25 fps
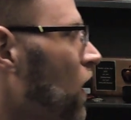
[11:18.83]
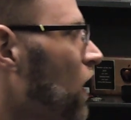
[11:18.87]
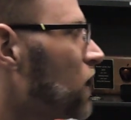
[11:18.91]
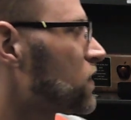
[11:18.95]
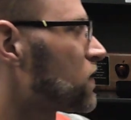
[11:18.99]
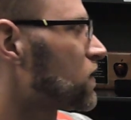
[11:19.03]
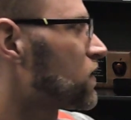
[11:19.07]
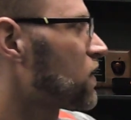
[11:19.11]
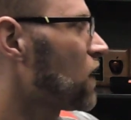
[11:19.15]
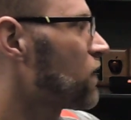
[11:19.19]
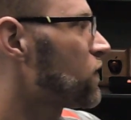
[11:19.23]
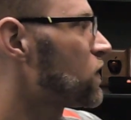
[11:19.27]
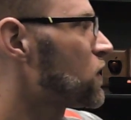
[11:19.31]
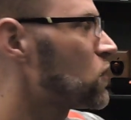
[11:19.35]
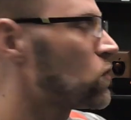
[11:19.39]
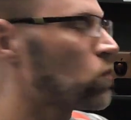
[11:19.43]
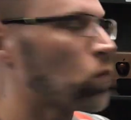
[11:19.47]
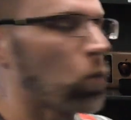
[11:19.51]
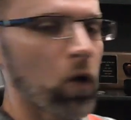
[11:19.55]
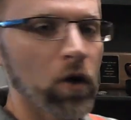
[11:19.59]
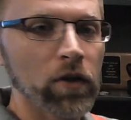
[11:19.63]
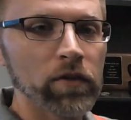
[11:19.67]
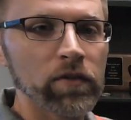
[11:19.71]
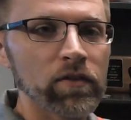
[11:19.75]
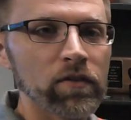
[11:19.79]

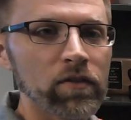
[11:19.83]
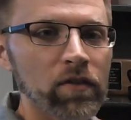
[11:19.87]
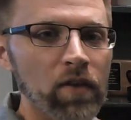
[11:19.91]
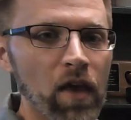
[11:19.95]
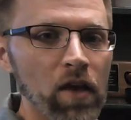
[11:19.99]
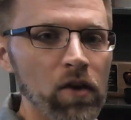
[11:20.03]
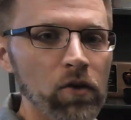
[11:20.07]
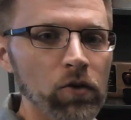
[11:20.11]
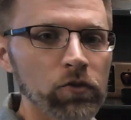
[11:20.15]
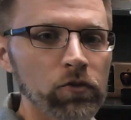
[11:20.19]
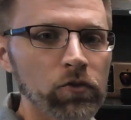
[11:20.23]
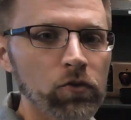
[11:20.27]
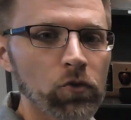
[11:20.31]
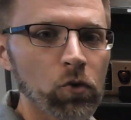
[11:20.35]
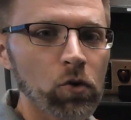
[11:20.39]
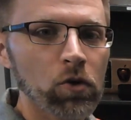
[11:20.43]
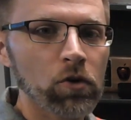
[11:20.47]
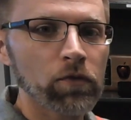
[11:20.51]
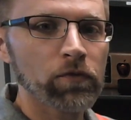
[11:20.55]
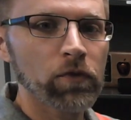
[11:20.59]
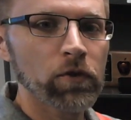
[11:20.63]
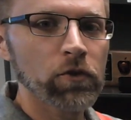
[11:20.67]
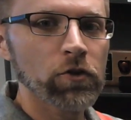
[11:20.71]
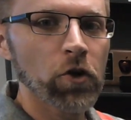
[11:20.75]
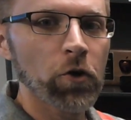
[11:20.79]
71 scale score
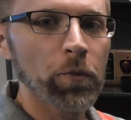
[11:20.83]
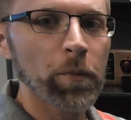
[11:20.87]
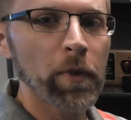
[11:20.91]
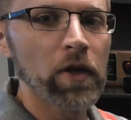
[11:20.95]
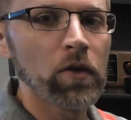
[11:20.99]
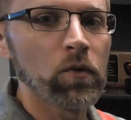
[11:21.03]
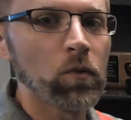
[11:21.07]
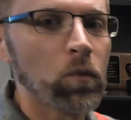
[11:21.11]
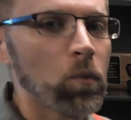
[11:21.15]
for Domain